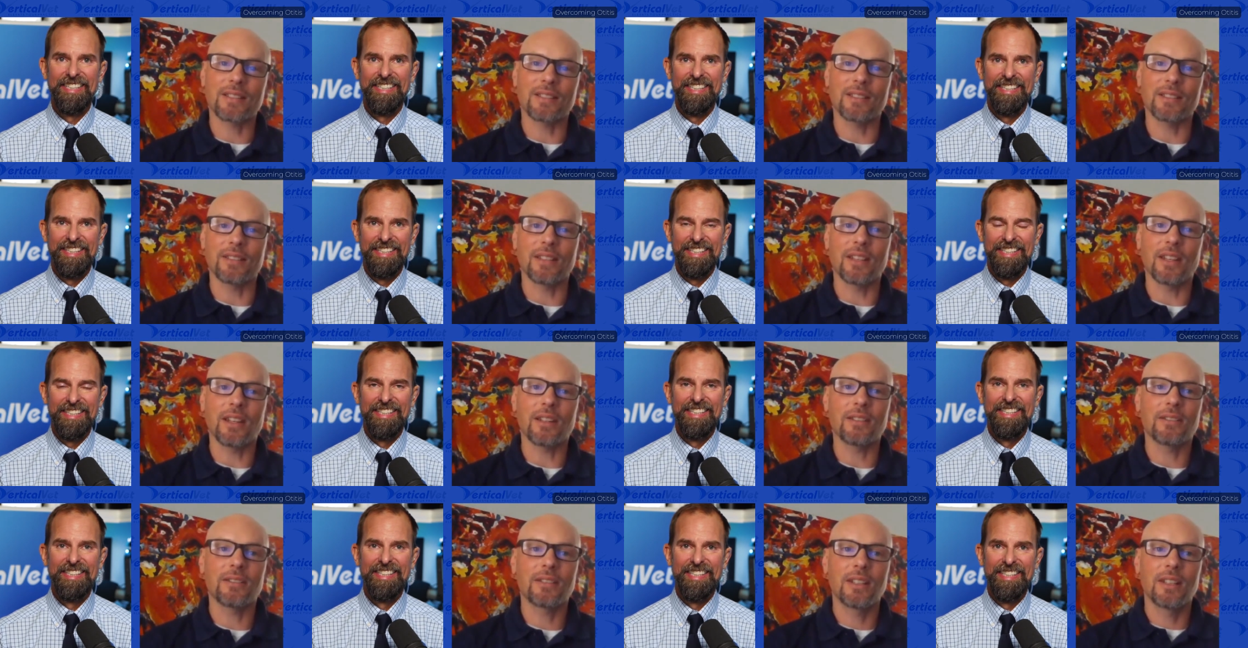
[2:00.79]
Speaker 1: And
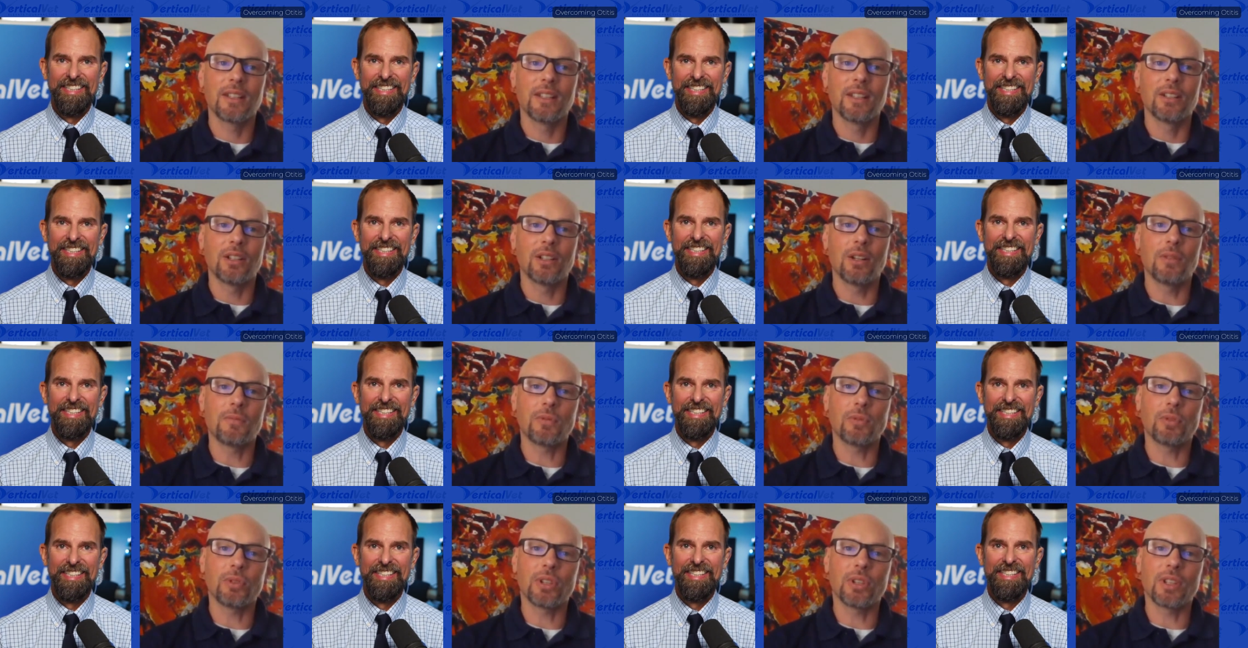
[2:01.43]
uh,
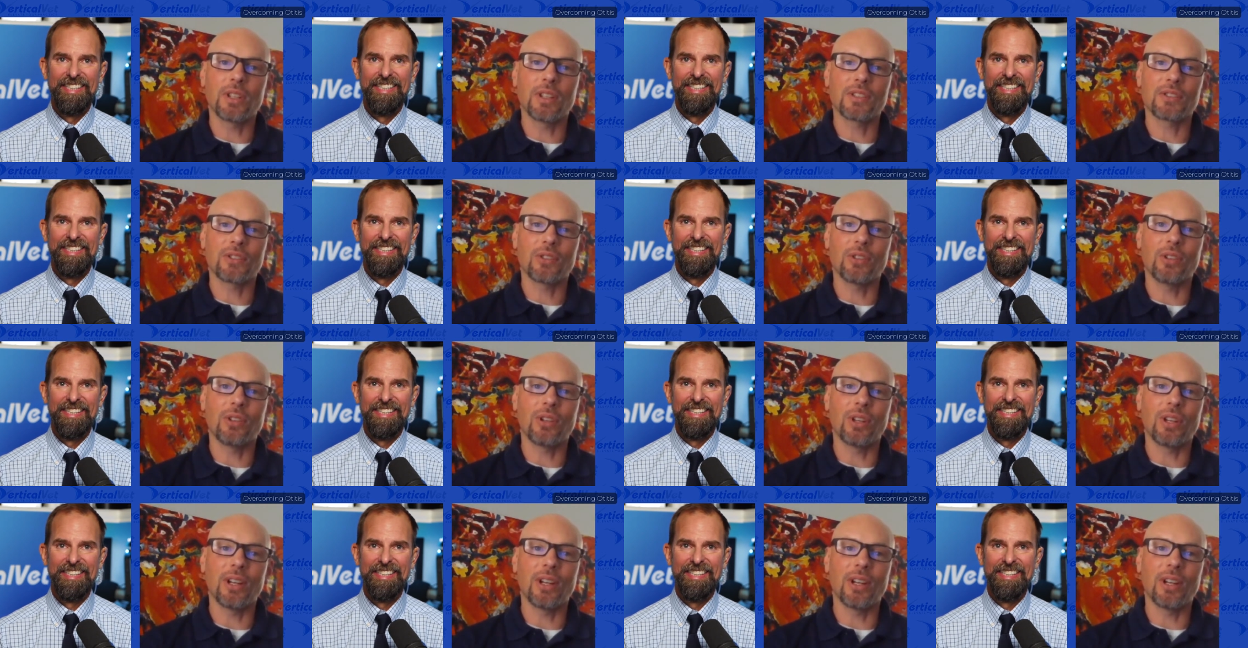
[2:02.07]
hopefully this will